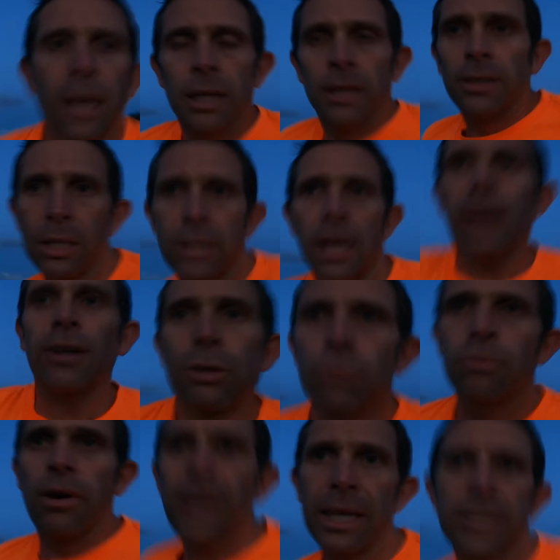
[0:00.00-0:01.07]
to the actual
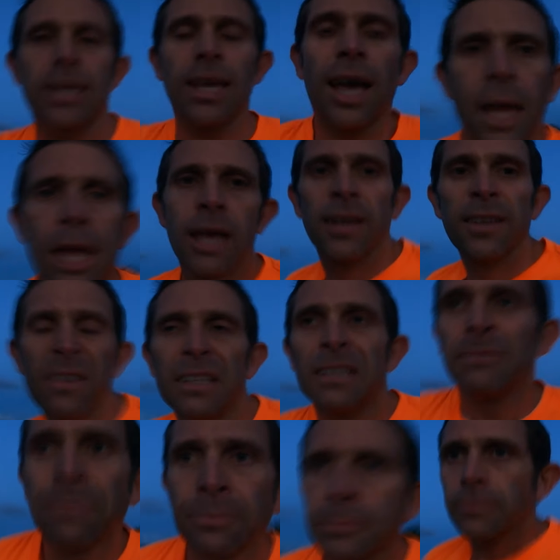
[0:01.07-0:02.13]
race.
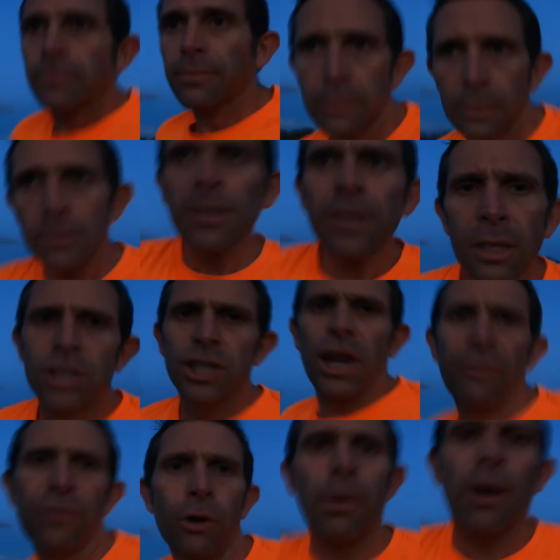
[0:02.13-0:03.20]
The jet
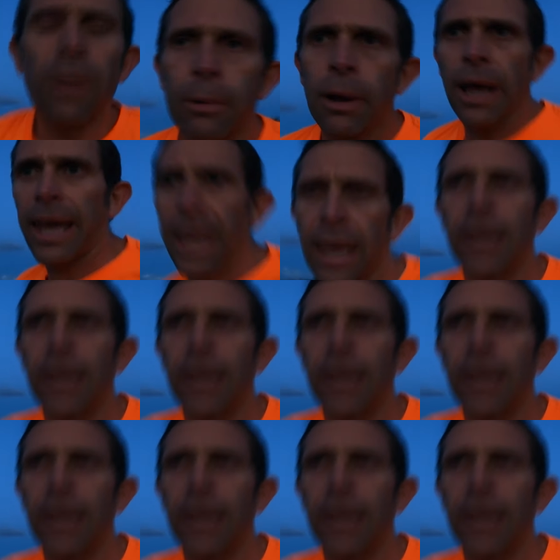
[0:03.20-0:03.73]
fuel, by the way,